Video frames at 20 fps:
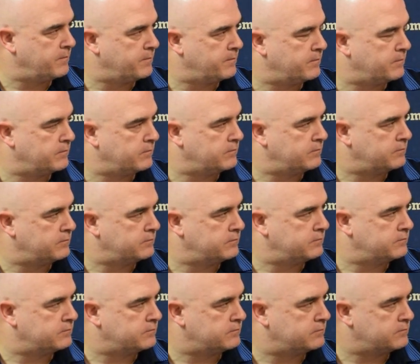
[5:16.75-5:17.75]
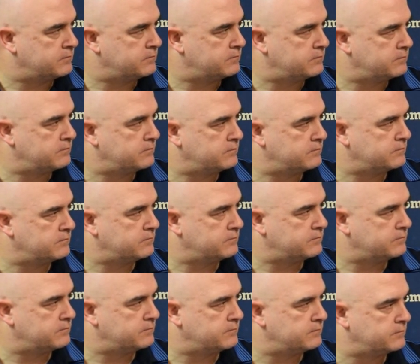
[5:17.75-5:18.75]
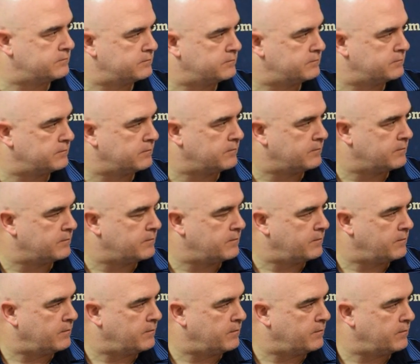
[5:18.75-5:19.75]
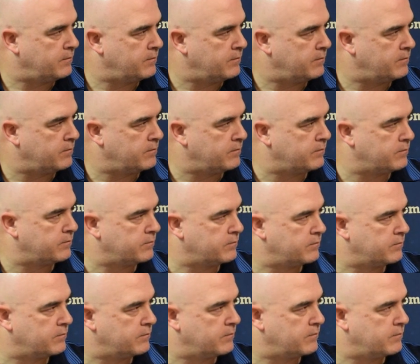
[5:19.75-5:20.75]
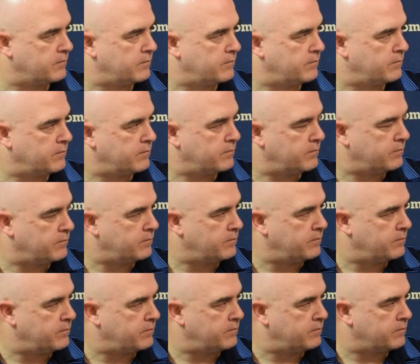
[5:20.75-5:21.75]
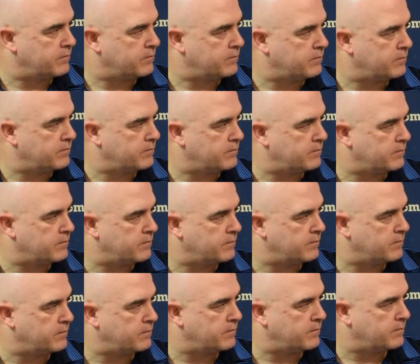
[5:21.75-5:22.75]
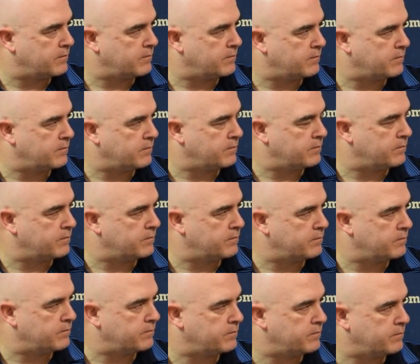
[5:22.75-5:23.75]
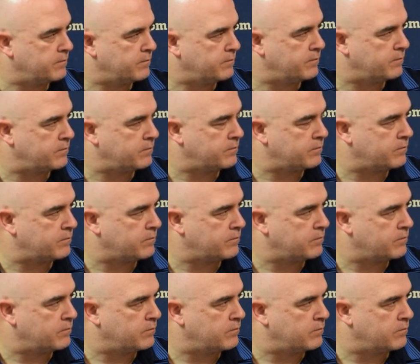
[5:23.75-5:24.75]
No words are spoken by the person on screen.